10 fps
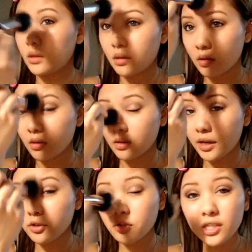And I
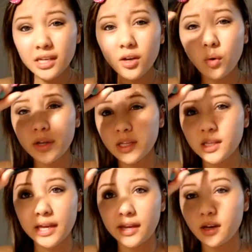usually get oily
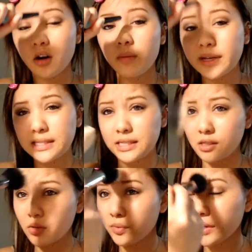like on my
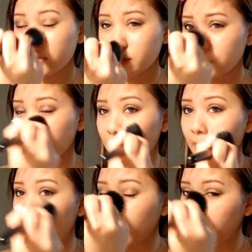T-zone right here, so
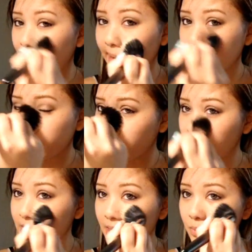kind of
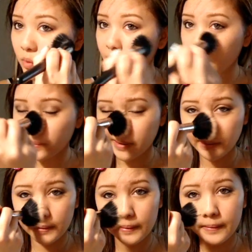focus it more right
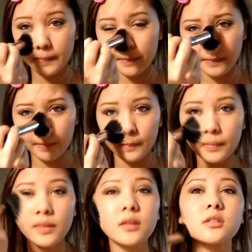here.
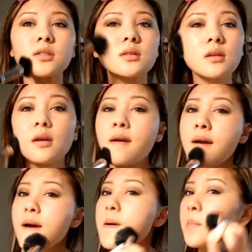And then just
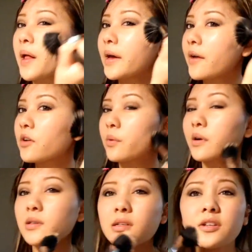apply everywhere
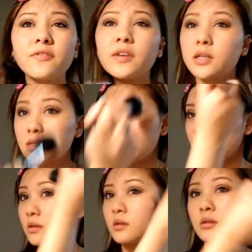else on your face,
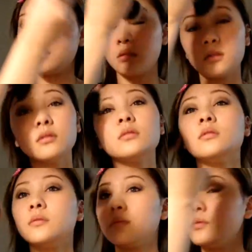
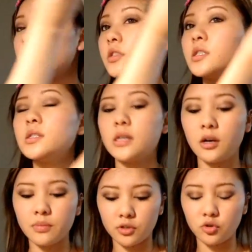just to
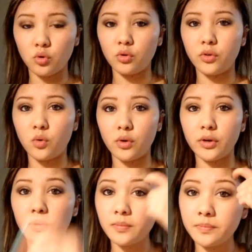help control the
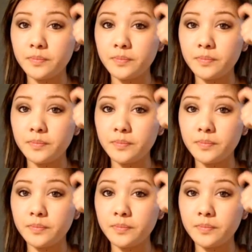oil.